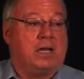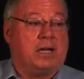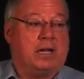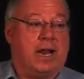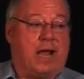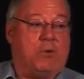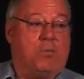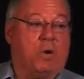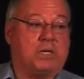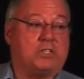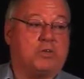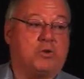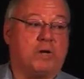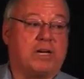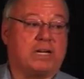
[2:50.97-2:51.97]
Now, what
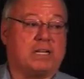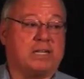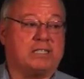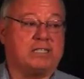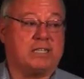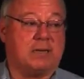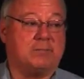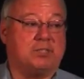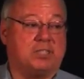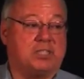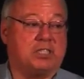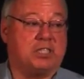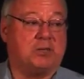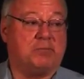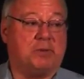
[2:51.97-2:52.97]
critical
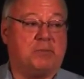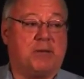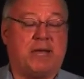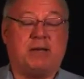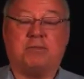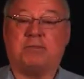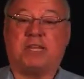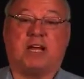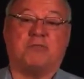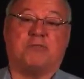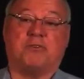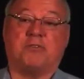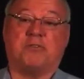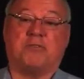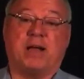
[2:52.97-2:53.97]
assumptions can be made without
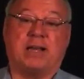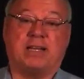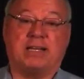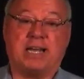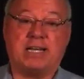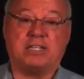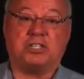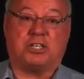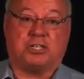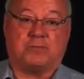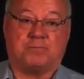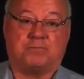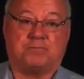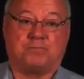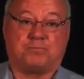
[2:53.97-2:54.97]
further validation?
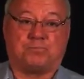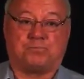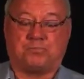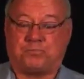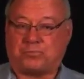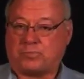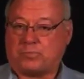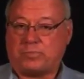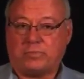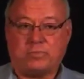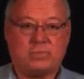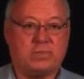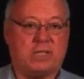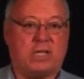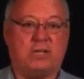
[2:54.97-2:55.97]

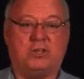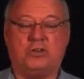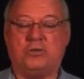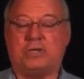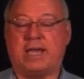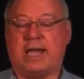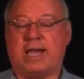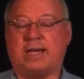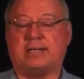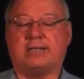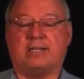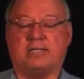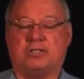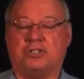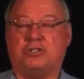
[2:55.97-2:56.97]
You
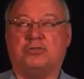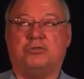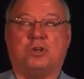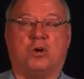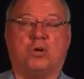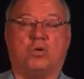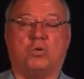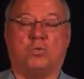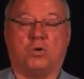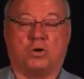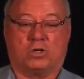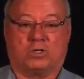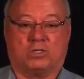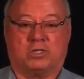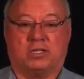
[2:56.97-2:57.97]
can't do the whole
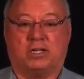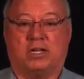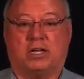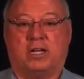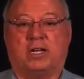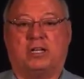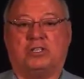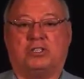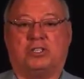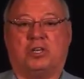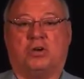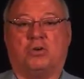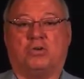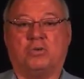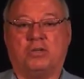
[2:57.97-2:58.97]
world.
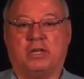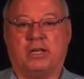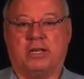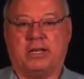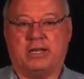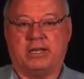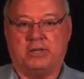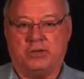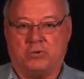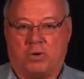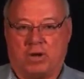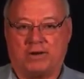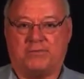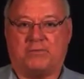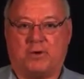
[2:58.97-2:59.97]
So you
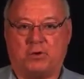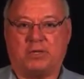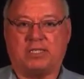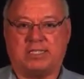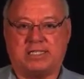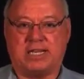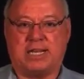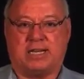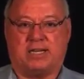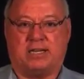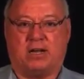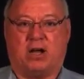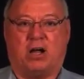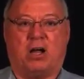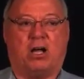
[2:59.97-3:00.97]
want to focus in
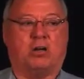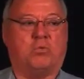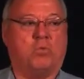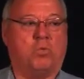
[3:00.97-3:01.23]
on